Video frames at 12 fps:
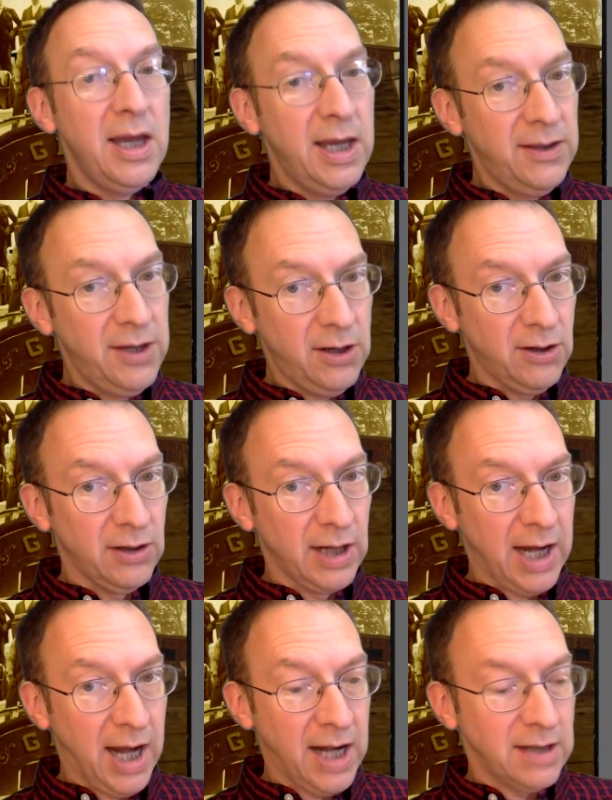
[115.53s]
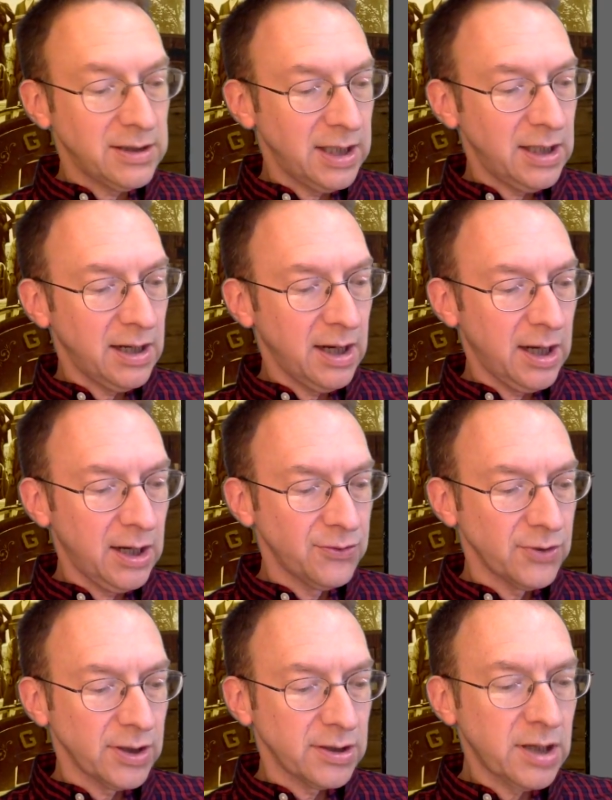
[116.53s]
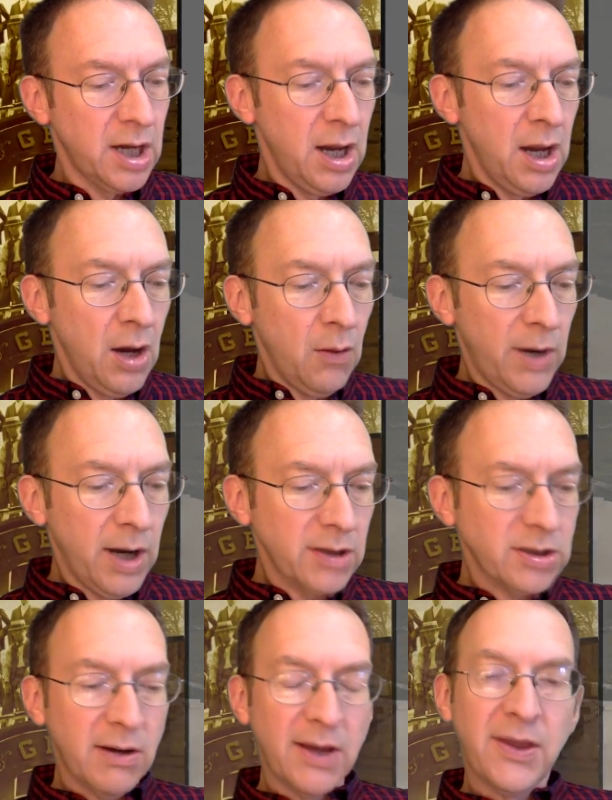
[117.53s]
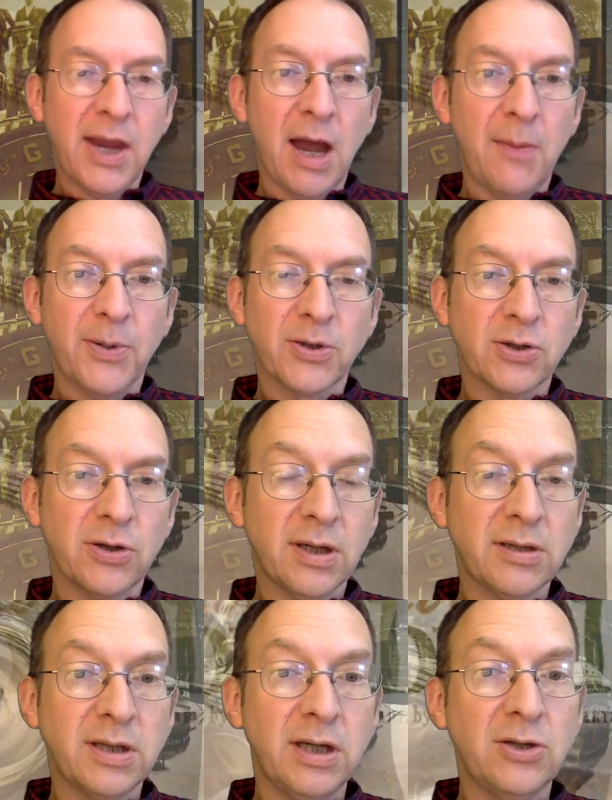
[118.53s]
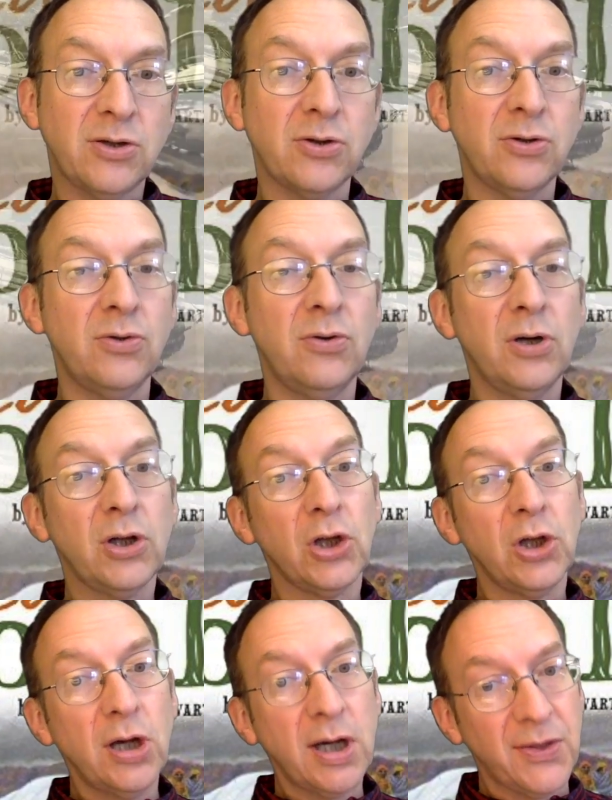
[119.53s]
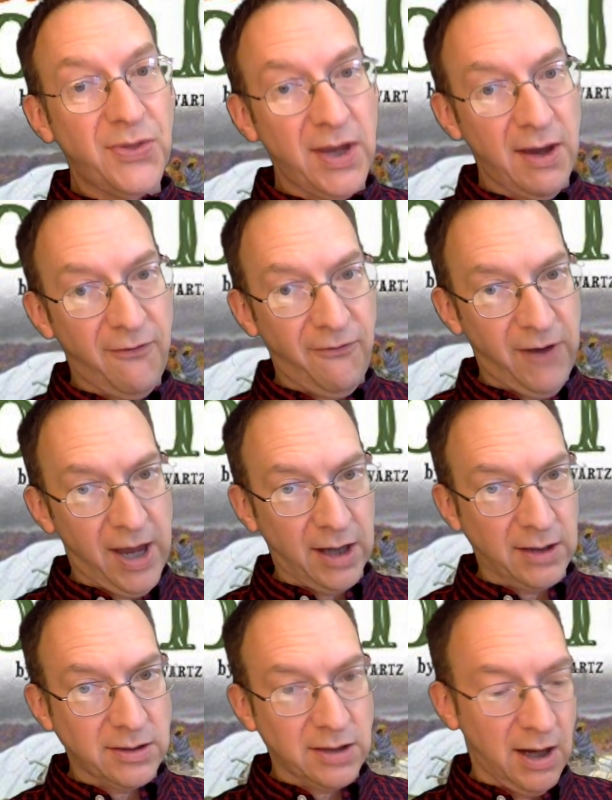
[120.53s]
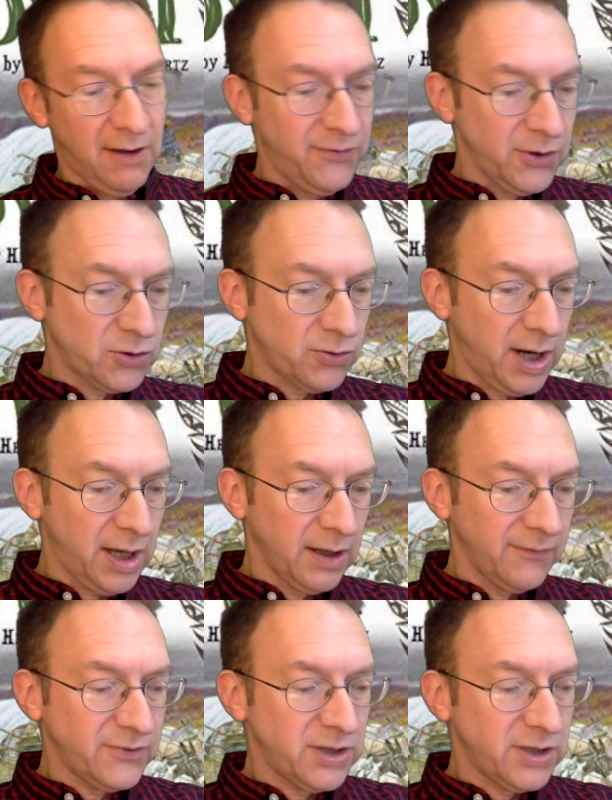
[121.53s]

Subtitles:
in the early 1800s. We also had the opportunity to look at the effects of the Trail of